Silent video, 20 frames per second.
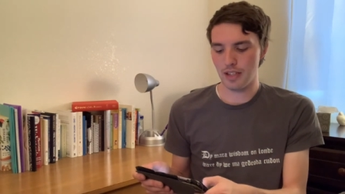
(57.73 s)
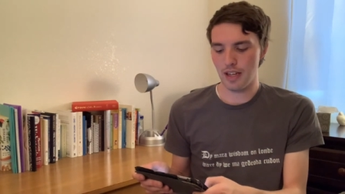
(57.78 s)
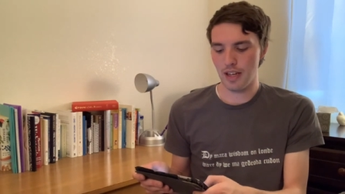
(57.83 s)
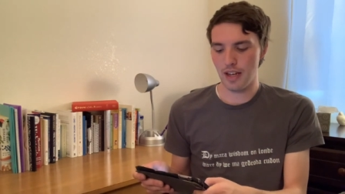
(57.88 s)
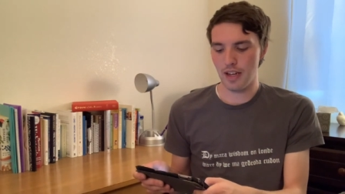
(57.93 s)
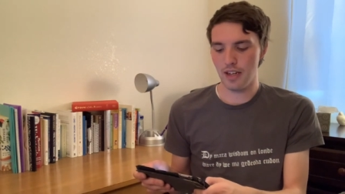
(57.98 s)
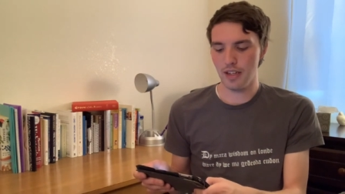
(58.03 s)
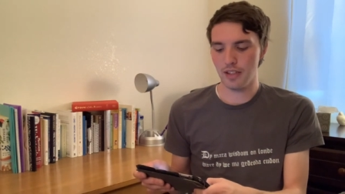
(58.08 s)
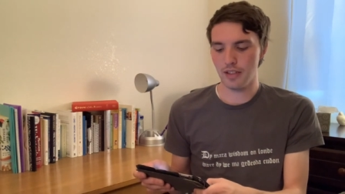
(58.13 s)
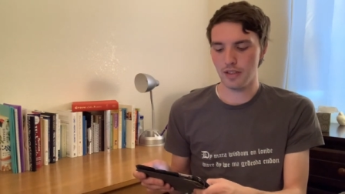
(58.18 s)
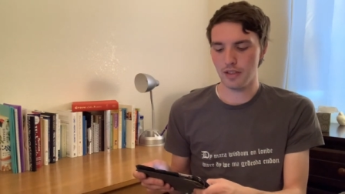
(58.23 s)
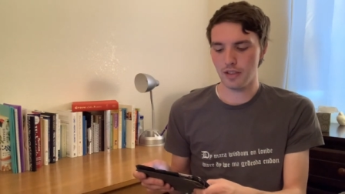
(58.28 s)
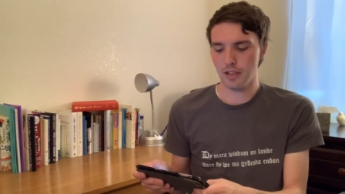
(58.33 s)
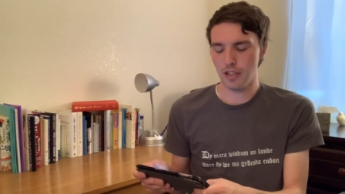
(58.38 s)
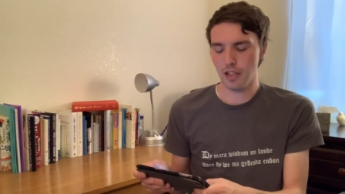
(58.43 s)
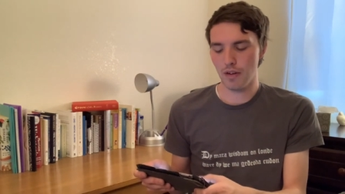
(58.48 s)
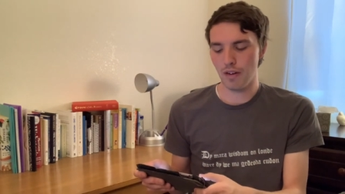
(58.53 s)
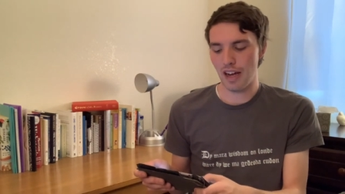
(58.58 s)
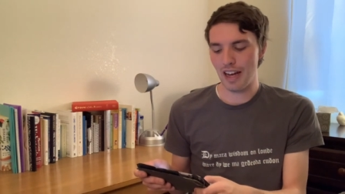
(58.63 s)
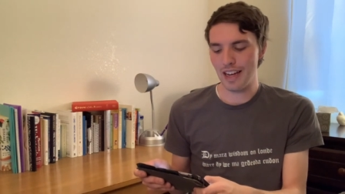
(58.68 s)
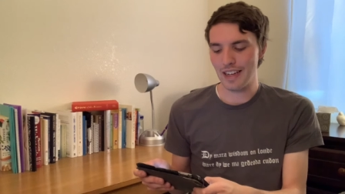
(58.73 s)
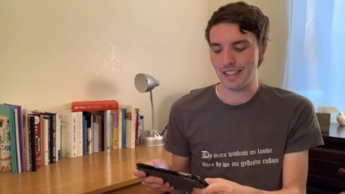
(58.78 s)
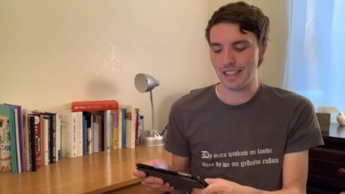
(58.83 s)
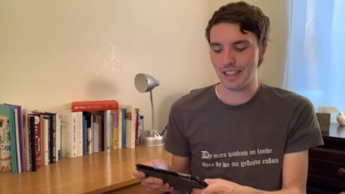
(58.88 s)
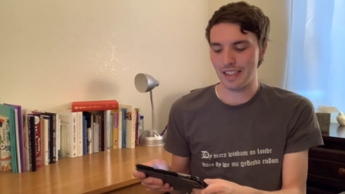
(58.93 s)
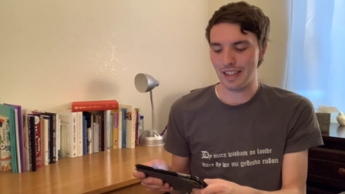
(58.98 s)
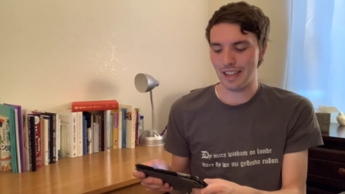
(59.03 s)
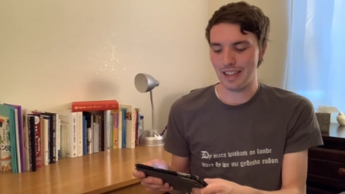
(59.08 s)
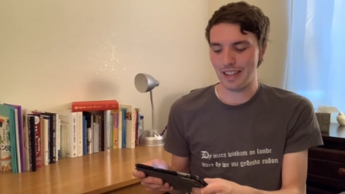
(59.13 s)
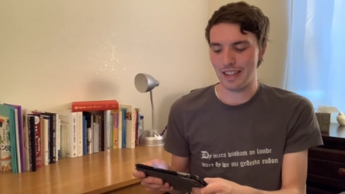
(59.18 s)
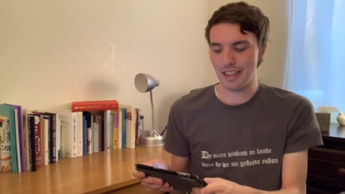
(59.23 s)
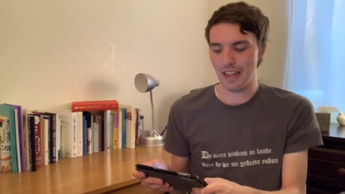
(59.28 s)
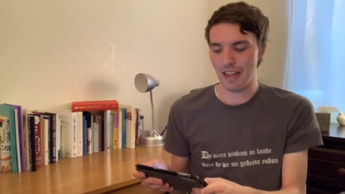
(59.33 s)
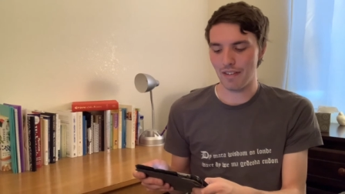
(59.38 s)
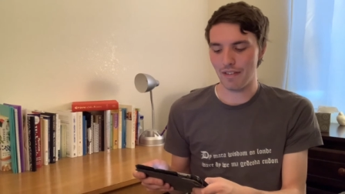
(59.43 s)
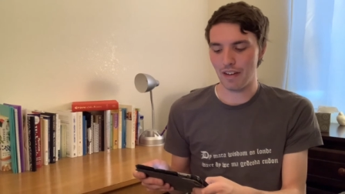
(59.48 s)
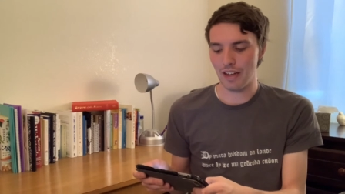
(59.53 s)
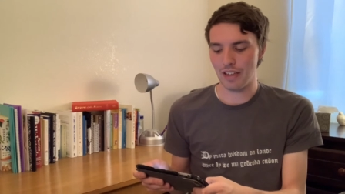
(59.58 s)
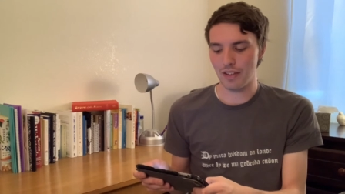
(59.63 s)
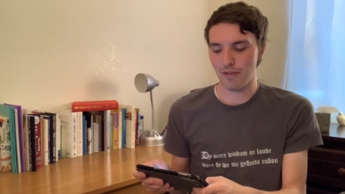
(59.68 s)
And, you know, I actually like it
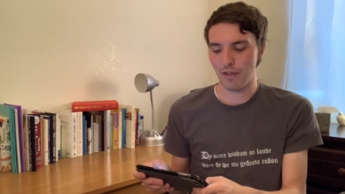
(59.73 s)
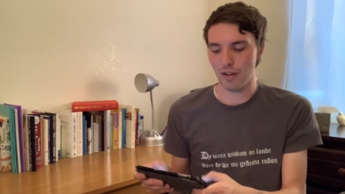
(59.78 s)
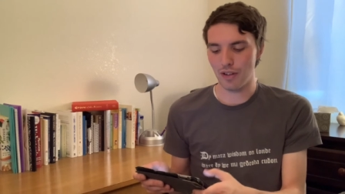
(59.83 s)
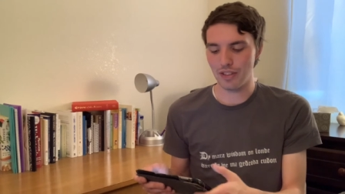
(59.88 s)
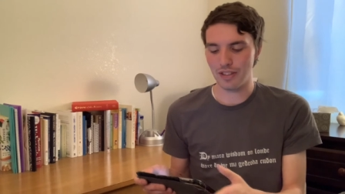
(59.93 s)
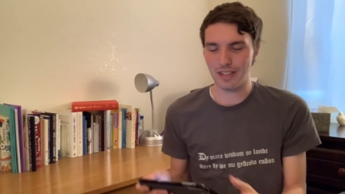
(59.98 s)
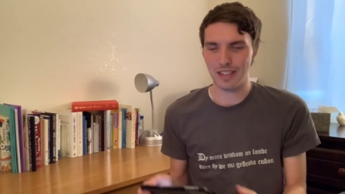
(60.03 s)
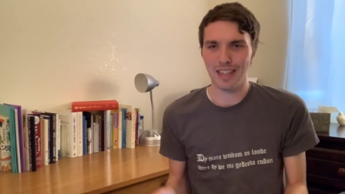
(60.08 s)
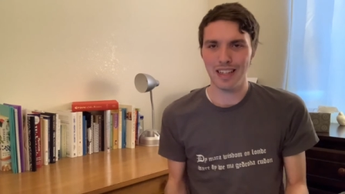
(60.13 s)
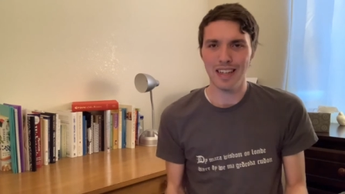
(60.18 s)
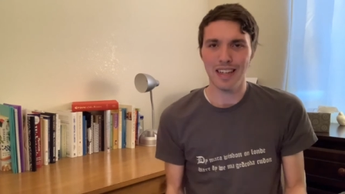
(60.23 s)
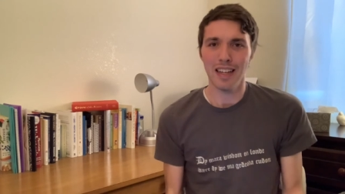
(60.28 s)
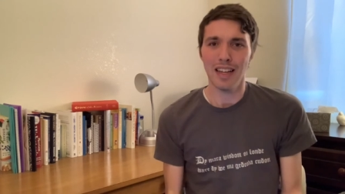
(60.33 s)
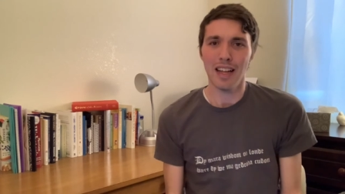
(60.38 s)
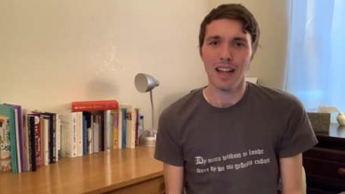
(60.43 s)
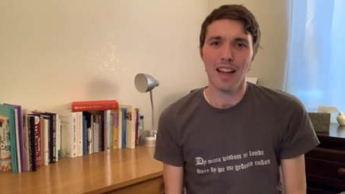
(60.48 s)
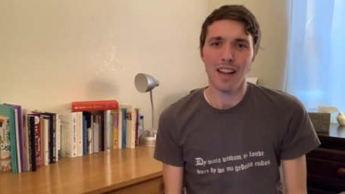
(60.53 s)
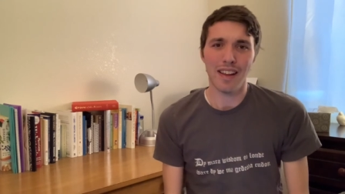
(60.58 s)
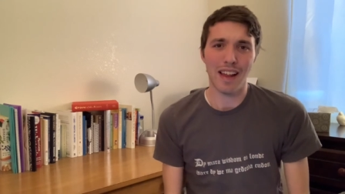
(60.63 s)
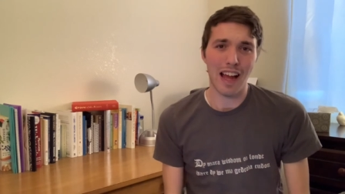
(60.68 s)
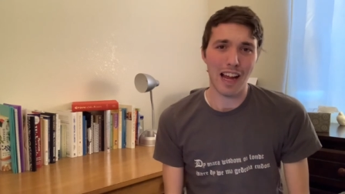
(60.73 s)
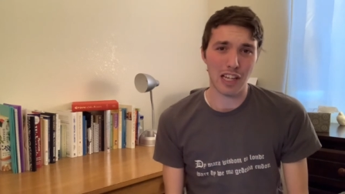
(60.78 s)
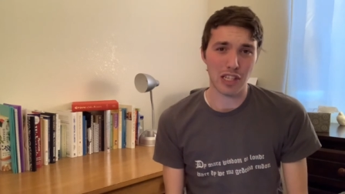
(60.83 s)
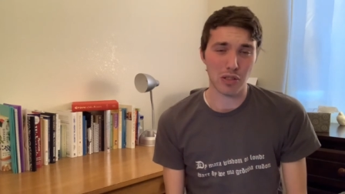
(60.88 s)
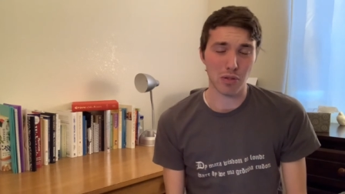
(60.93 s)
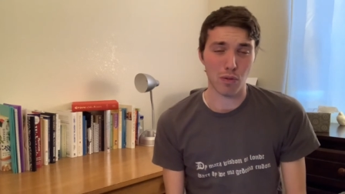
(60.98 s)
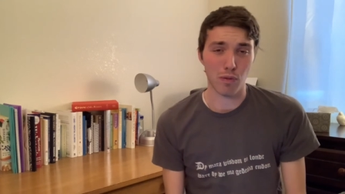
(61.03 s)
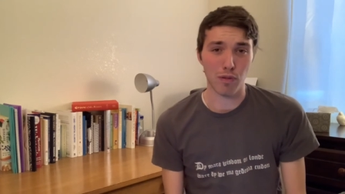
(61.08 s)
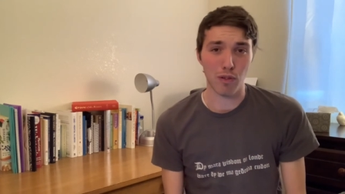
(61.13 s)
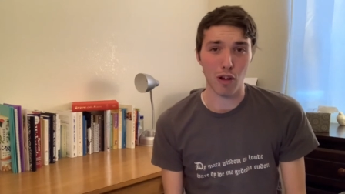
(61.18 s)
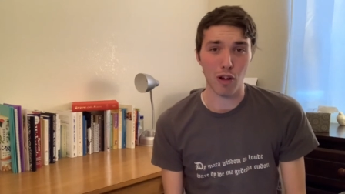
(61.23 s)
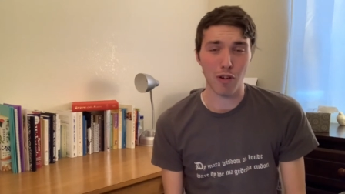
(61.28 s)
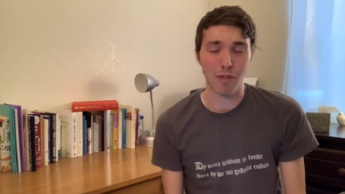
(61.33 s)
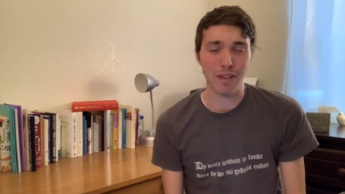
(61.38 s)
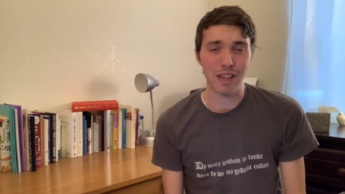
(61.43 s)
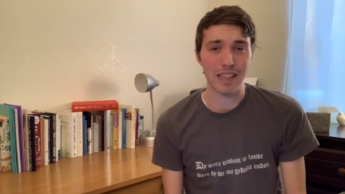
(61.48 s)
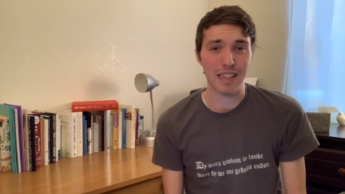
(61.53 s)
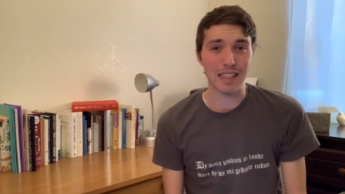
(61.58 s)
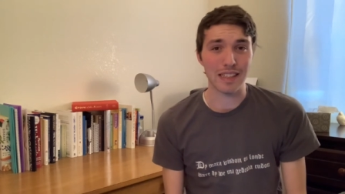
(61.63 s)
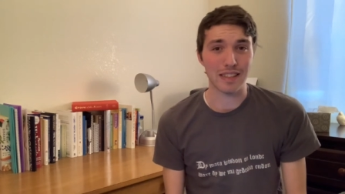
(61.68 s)
as far as the actual flow of
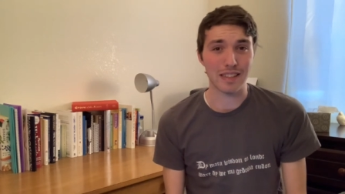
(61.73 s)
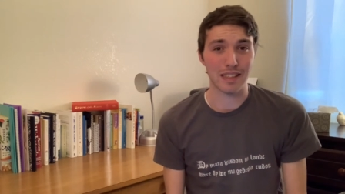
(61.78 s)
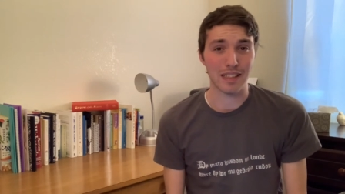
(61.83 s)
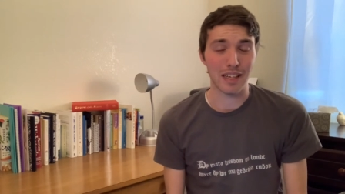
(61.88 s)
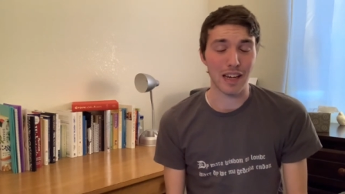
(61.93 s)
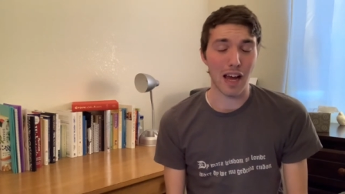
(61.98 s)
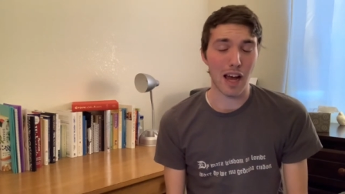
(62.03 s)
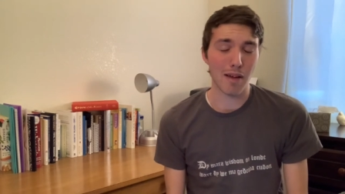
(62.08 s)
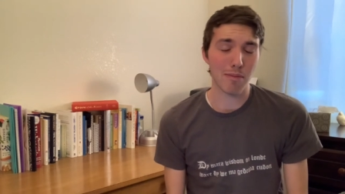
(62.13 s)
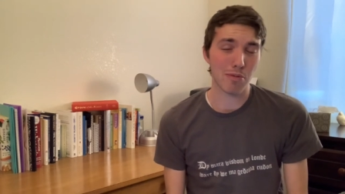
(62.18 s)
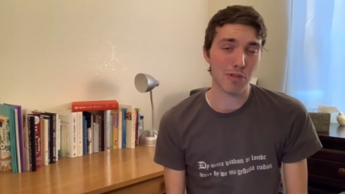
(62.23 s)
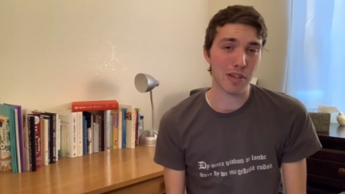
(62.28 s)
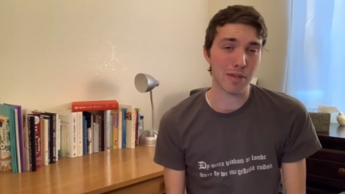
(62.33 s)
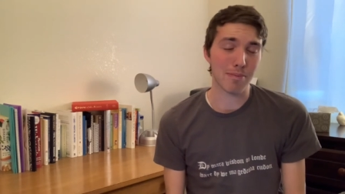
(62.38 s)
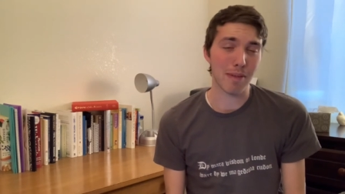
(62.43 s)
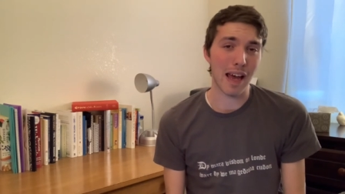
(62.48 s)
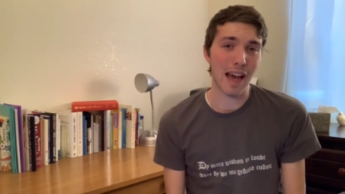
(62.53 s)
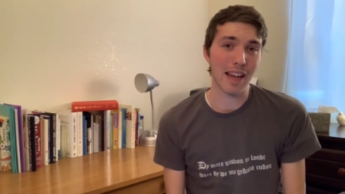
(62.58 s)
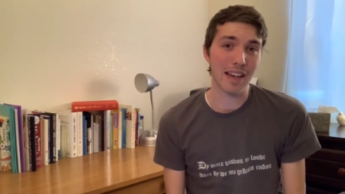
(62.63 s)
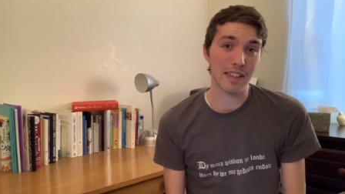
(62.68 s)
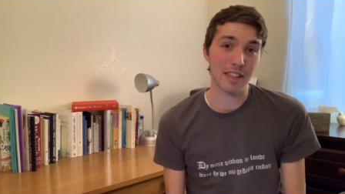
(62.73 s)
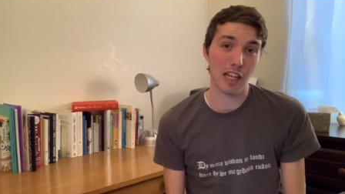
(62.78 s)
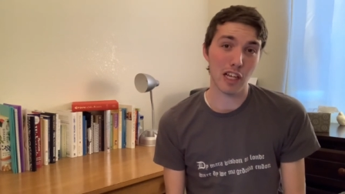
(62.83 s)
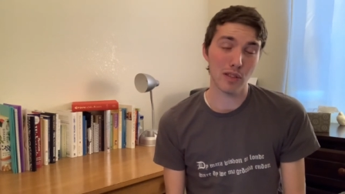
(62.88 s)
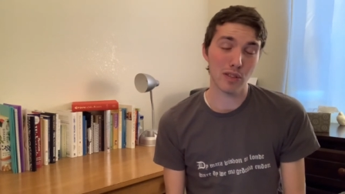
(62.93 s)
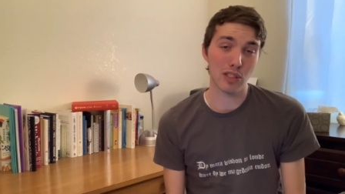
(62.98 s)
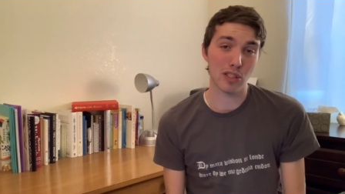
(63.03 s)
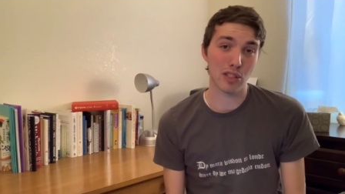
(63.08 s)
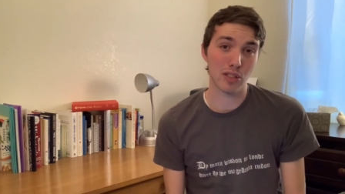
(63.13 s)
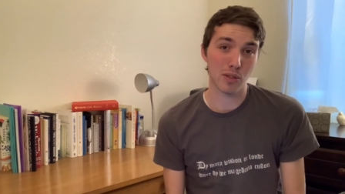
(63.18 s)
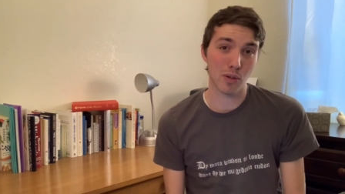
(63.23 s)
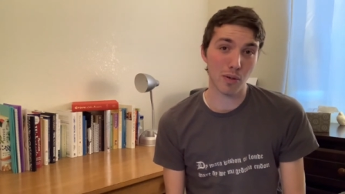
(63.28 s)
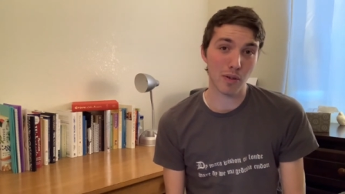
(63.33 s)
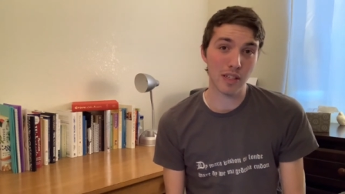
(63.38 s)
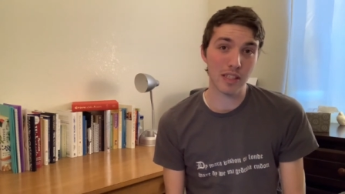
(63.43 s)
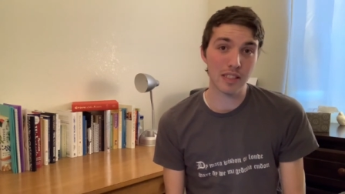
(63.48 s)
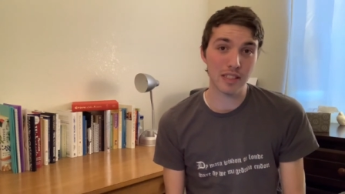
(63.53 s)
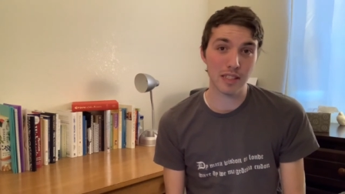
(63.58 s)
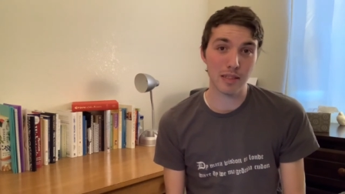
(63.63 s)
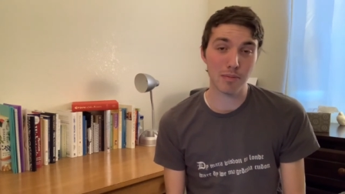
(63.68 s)
it, it's not pretty bad. It tells a story
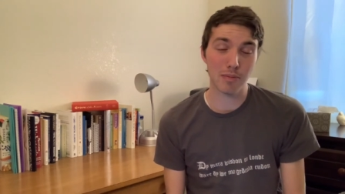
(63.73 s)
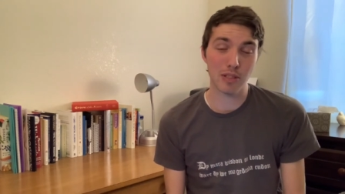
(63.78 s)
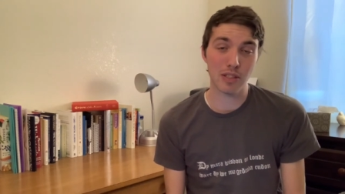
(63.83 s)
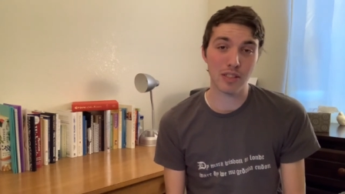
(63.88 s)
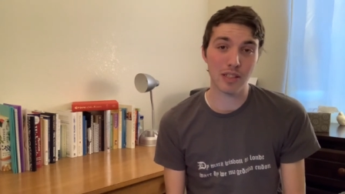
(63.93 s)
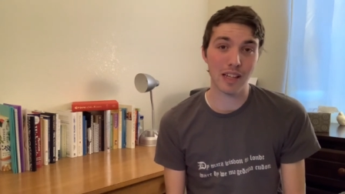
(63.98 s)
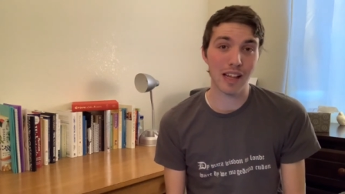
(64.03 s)
similar to